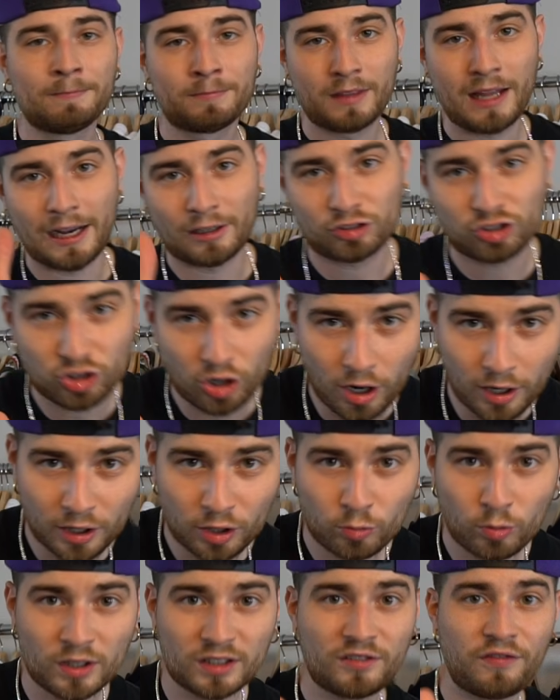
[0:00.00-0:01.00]
Now,
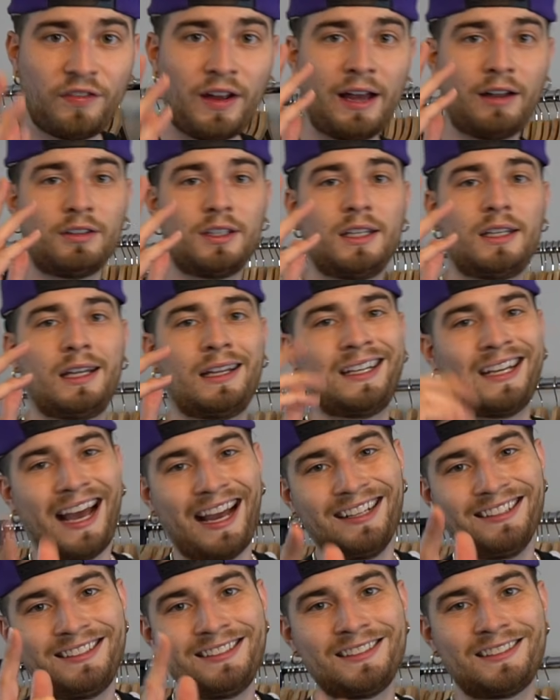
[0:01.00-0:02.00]
Starter was founded in
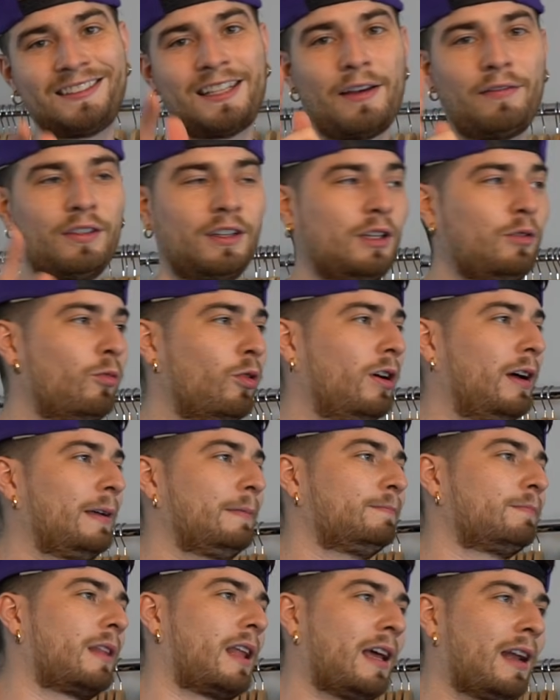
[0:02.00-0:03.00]
nineteen
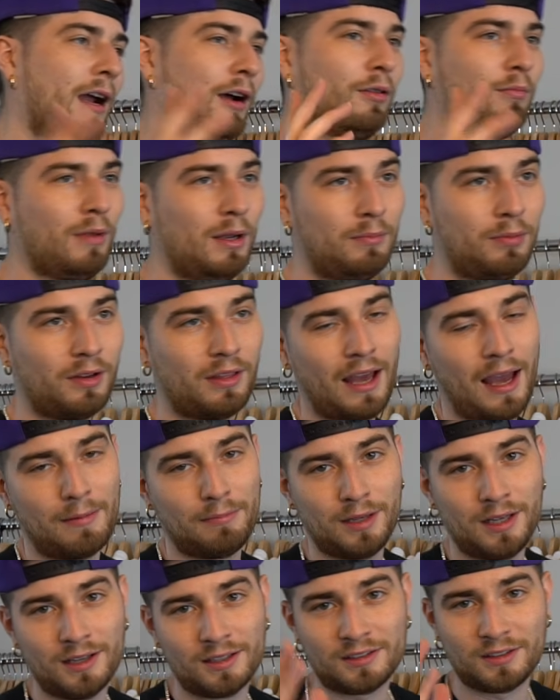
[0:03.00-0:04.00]
seventy-one. And I remember
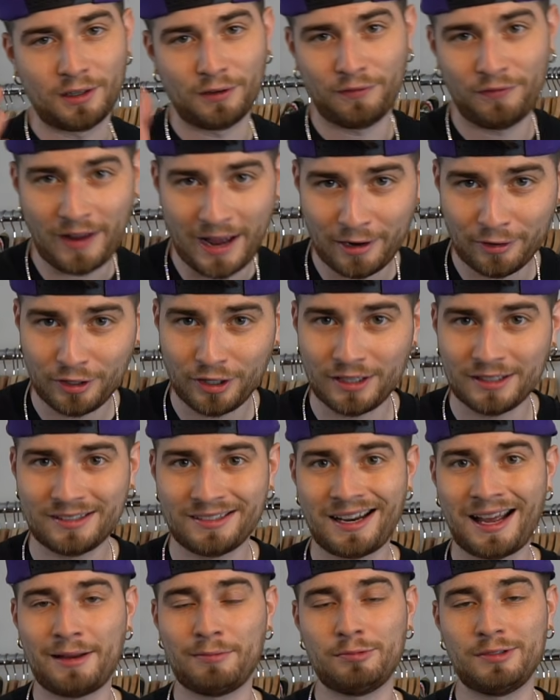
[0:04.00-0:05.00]
that because their founder is
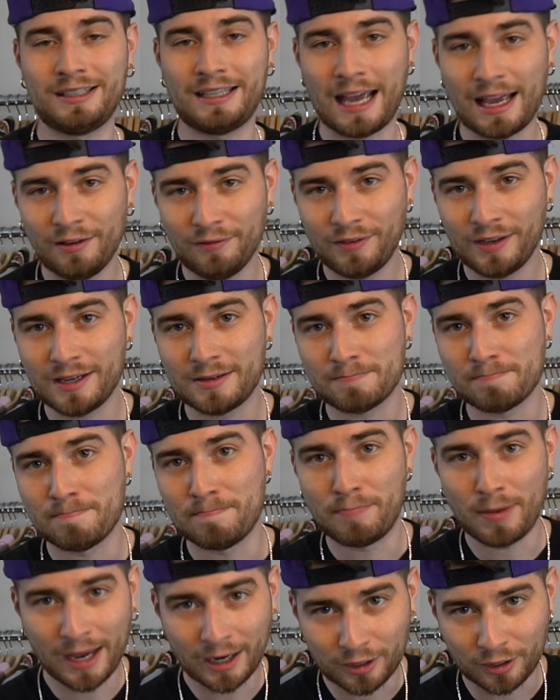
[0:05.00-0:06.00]
named
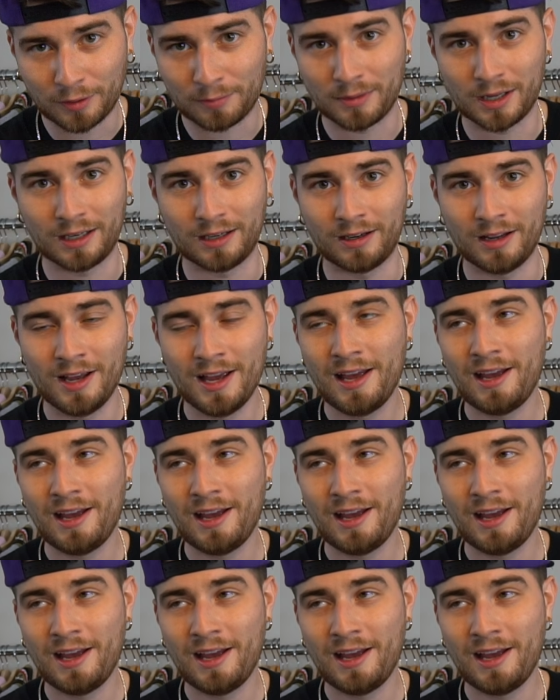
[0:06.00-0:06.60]
David Beckerman.